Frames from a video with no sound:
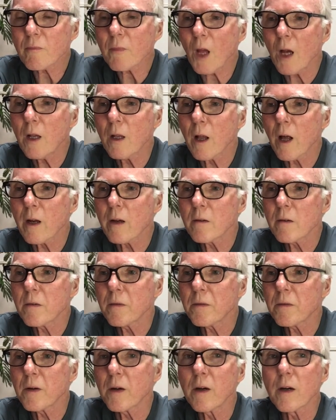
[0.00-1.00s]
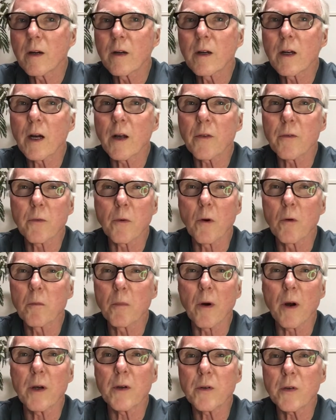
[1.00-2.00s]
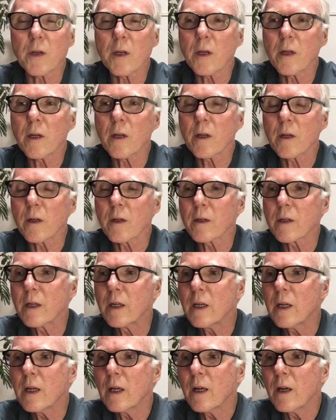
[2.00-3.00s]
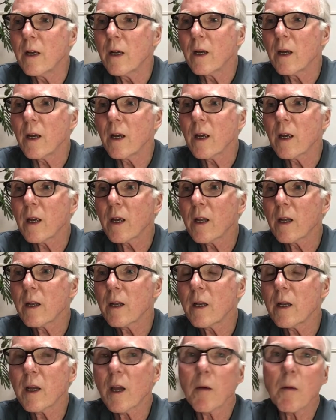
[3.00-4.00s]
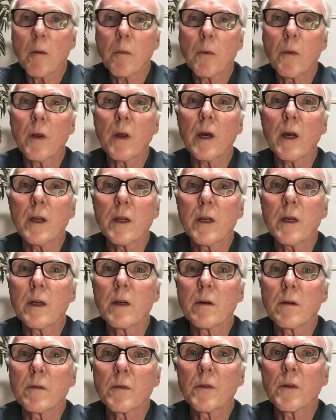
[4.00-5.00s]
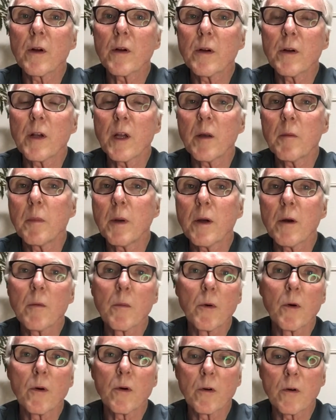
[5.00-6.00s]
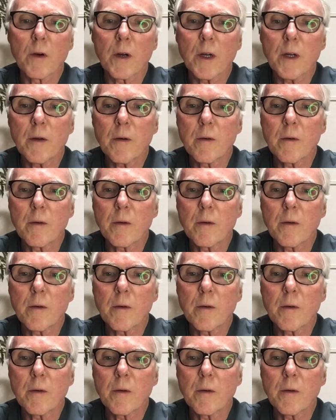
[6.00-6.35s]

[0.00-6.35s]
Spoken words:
a lot of cutthroat pricing, and he came up with the idea of starting a beer brewery.